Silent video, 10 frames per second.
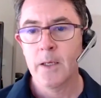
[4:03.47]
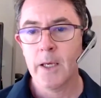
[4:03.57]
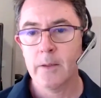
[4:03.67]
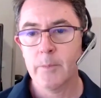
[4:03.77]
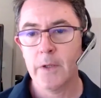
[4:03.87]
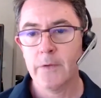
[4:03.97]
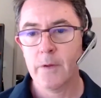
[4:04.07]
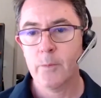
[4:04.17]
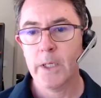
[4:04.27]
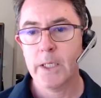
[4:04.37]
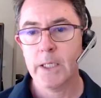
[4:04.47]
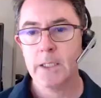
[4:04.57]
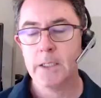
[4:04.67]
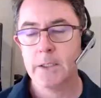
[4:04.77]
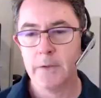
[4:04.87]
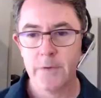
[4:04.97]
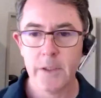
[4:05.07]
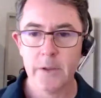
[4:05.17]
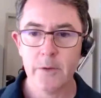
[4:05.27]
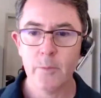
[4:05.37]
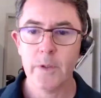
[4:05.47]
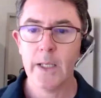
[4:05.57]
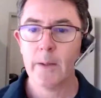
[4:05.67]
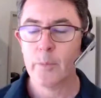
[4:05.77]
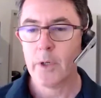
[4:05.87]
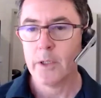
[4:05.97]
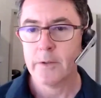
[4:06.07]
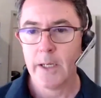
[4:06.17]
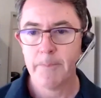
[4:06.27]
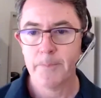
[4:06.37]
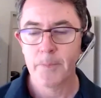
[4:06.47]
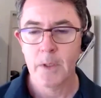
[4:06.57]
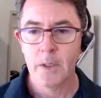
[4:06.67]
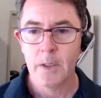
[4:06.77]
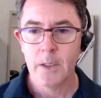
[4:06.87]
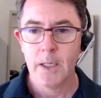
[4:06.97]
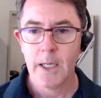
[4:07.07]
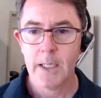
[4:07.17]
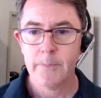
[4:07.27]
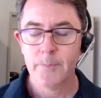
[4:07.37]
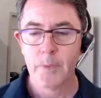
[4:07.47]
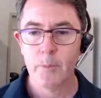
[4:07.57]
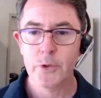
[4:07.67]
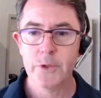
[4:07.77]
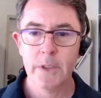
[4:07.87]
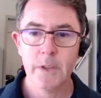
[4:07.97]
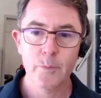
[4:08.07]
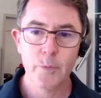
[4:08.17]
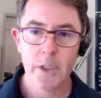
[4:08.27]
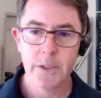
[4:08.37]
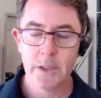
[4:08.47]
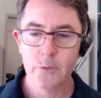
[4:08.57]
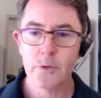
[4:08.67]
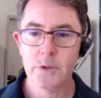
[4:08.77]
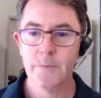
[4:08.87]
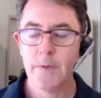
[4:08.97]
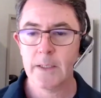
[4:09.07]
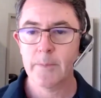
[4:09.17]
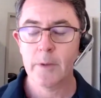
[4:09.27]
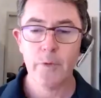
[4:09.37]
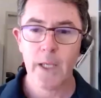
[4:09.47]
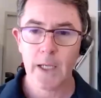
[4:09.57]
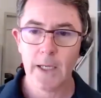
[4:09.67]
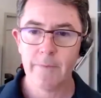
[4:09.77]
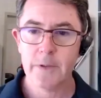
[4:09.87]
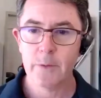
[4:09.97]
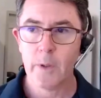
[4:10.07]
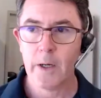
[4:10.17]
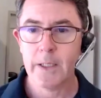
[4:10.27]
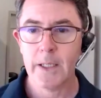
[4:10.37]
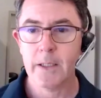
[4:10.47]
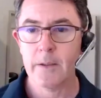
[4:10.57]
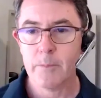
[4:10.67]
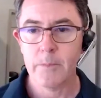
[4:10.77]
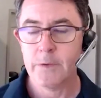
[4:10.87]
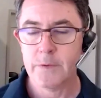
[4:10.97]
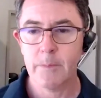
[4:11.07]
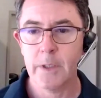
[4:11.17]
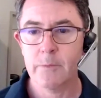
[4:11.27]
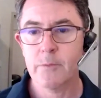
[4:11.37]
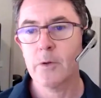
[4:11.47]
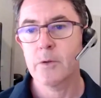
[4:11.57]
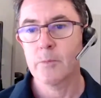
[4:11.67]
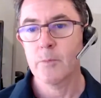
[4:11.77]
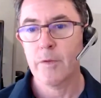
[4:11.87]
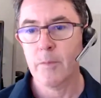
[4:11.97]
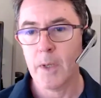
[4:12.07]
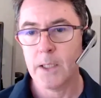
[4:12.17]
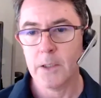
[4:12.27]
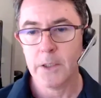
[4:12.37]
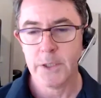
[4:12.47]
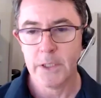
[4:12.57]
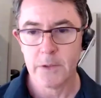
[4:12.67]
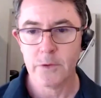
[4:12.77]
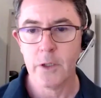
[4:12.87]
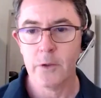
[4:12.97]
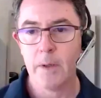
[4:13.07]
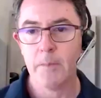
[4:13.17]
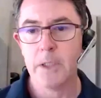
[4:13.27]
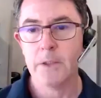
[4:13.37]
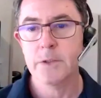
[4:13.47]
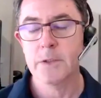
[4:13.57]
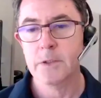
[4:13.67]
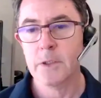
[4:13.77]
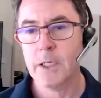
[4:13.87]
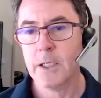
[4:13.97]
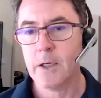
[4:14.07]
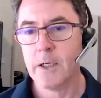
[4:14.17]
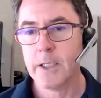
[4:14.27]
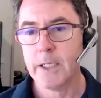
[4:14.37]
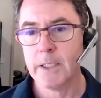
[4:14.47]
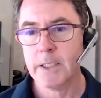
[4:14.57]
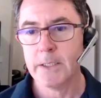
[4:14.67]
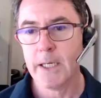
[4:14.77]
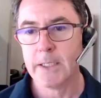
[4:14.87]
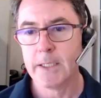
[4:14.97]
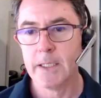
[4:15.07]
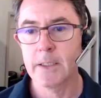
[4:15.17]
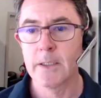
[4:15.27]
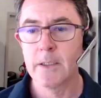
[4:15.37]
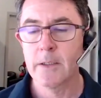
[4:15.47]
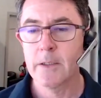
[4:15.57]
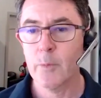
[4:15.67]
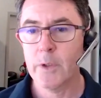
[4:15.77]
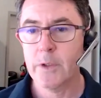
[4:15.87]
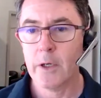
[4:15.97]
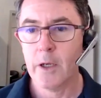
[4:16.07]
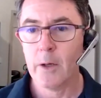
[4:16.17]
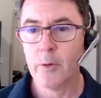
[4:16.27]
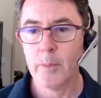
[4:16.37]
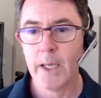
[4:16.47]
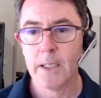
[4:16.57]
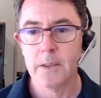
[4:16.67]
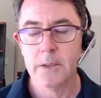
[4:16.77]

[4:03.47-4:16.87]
And it means that we can continue with our program, pushing this project towards development without having to worry that there's something wrong with the metallurgy and there's no gremlins kind of hiding in the data that we don't know about.